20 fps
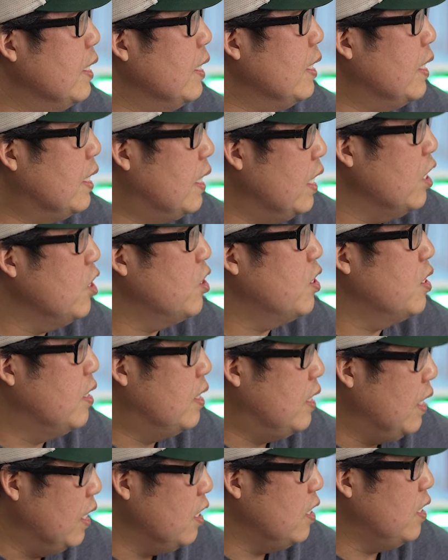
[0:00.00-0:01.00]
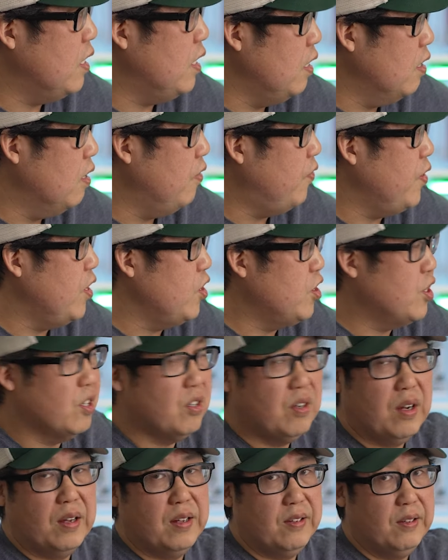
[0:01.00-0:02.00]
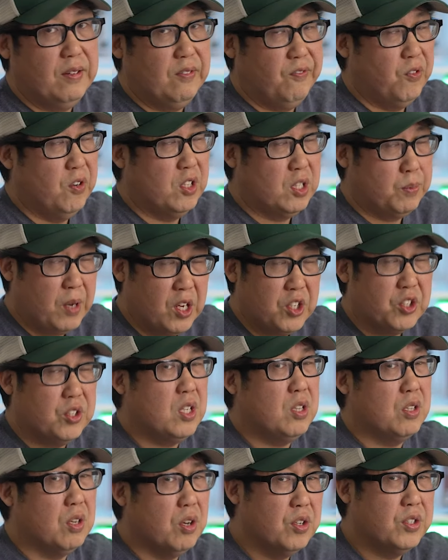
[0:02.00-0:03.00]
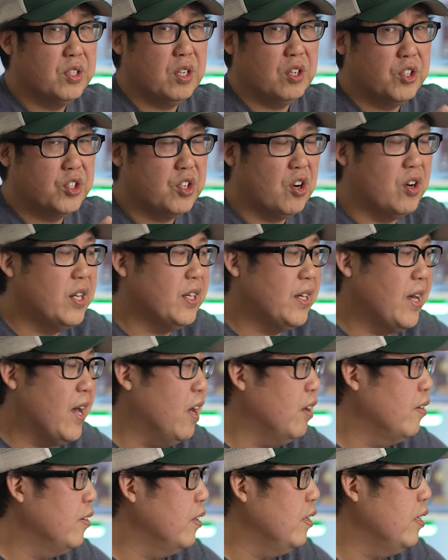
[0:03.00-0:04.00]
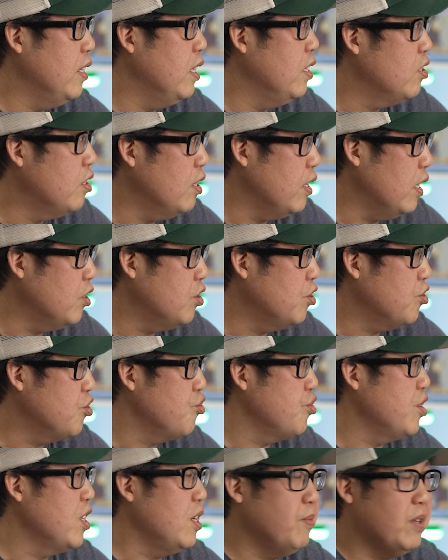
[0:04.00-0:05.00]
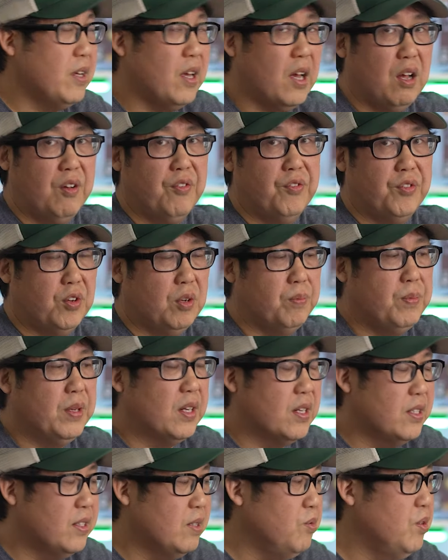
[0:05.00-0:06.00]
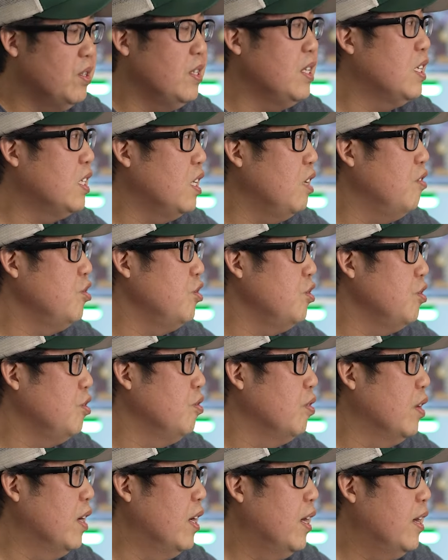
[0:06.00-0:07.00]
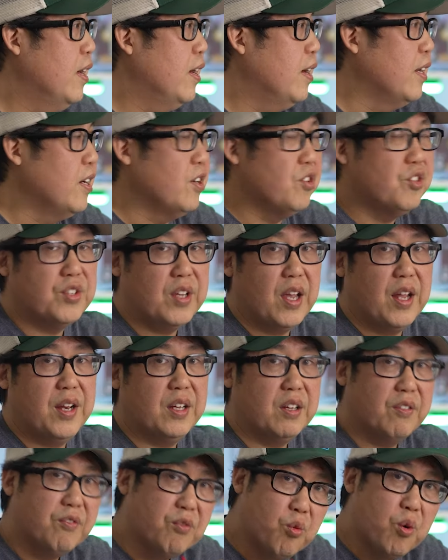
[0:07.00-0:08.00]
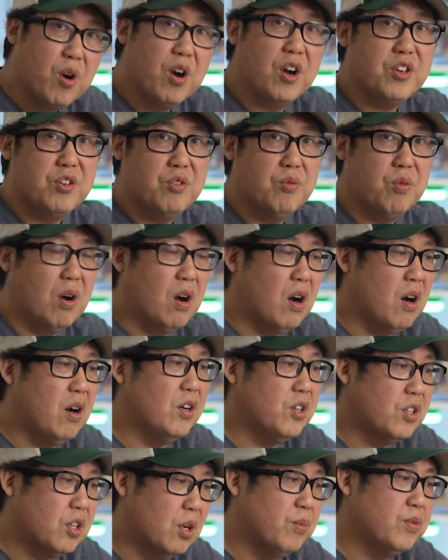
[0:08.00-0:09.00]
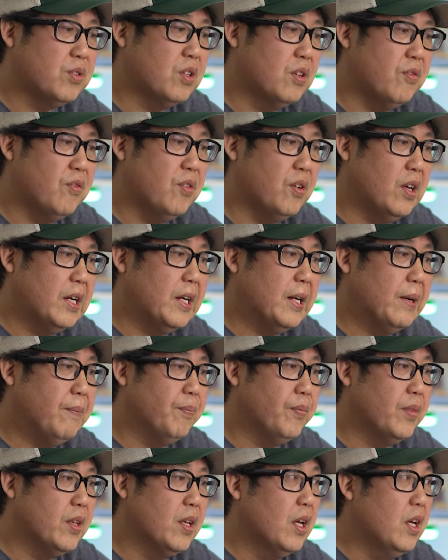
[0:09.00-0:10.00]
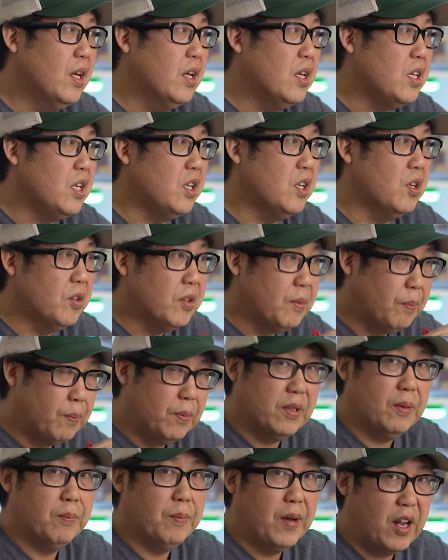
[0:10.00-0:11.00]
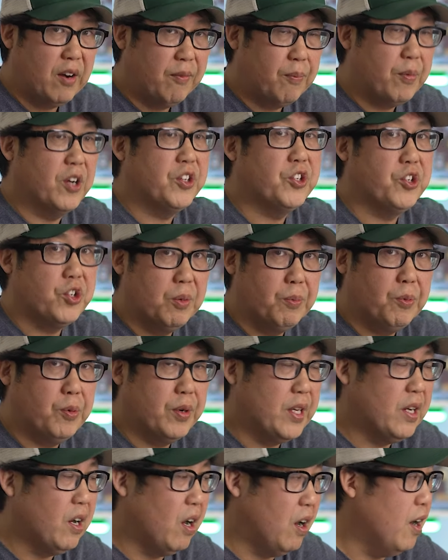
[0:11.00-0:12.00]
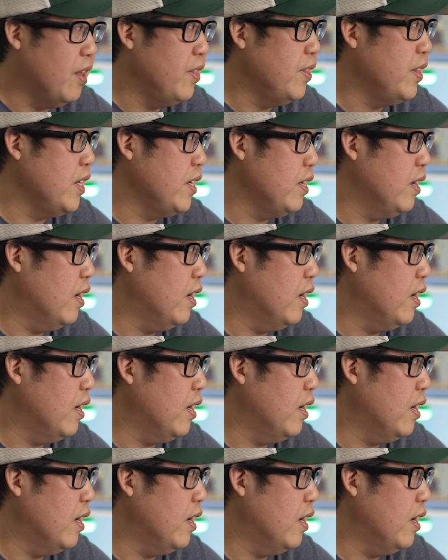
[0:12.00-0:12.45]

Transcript: this here feature, for especially those that are starting out, is extremely helpful, because it really gives you an understanding of where you are in terms of the amount of pressure you're putting on